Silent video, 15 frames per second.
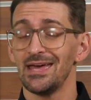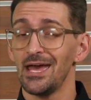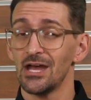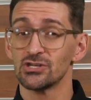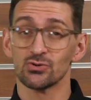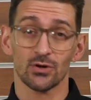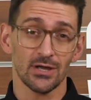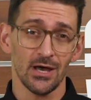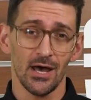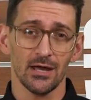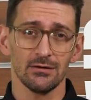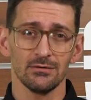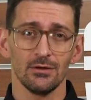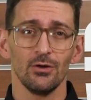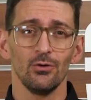edge, or
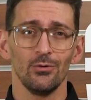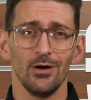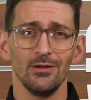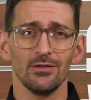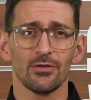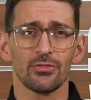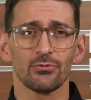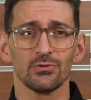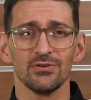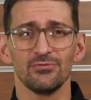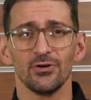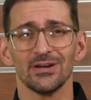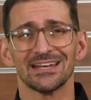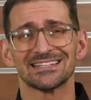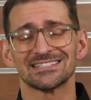cut, well, a
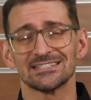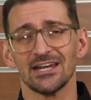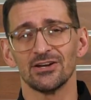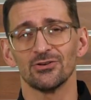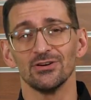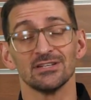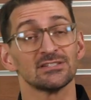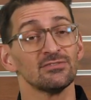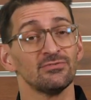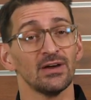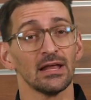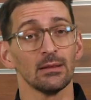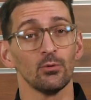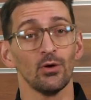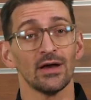3-foot extender is
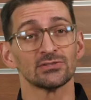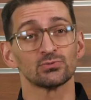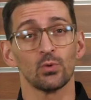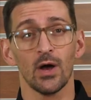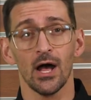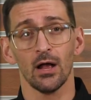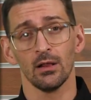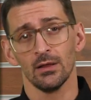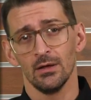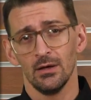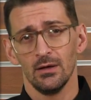available as well.